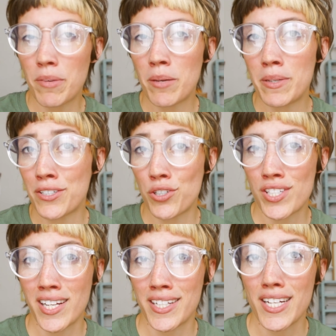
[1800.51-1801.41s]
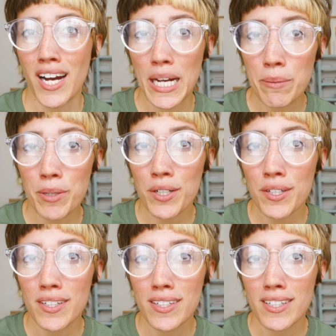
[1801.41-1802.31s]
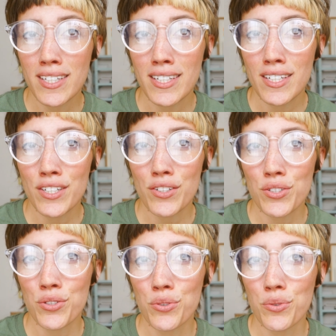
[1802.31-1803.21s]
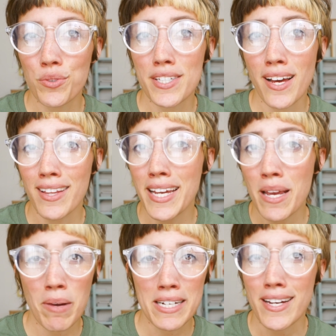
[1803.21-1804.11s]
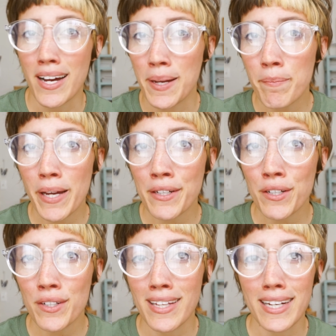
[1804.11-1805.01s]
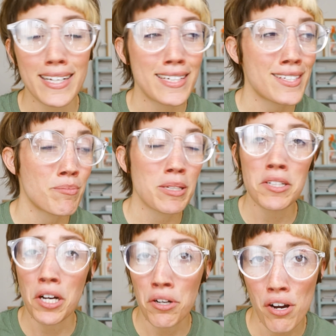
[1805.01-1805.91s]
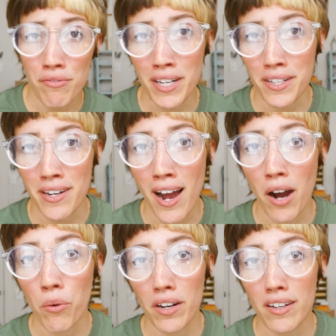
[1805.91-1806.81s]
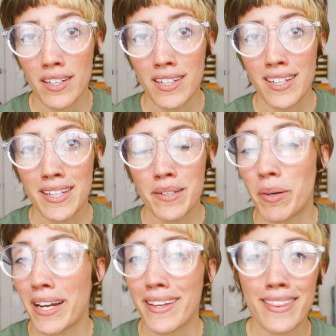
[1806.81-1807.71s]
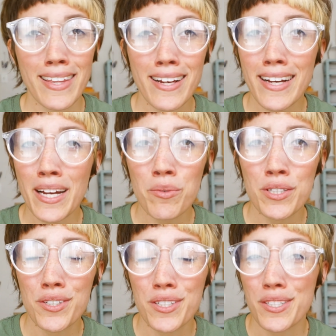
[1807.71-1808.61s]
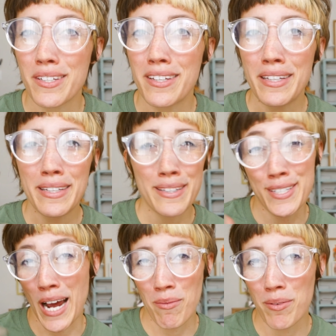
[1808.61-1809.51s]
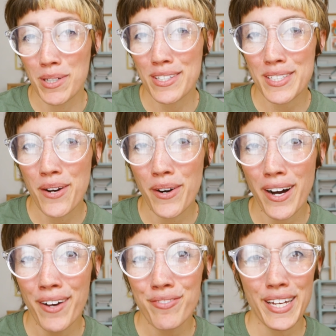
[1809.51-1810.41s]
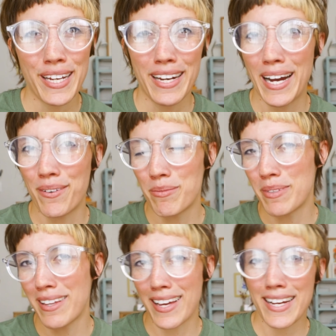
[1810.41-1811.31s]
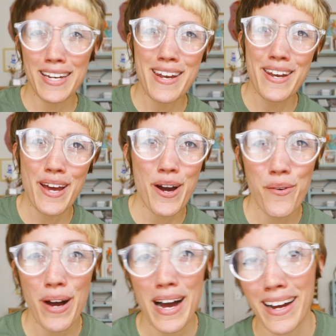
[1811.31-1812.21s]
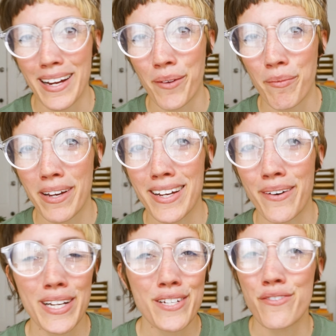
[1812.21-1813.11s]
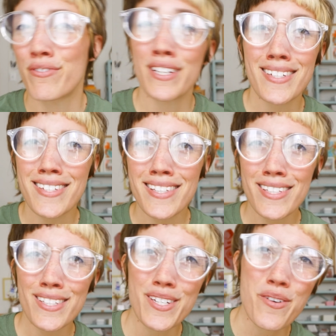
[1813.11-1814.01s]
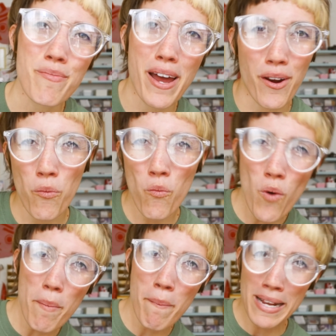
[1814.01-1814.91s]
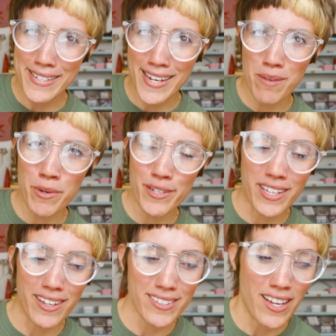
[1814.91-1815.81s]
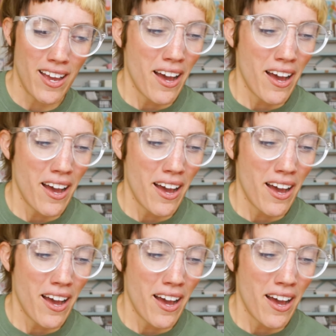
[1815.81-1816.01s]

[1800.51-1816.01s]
maybe I should set a timer to delegate my time better. Like I need to be cut off at an hour. But I think the timer would just go off and I would be like, no, I'm going to finish this no matter what my timer says.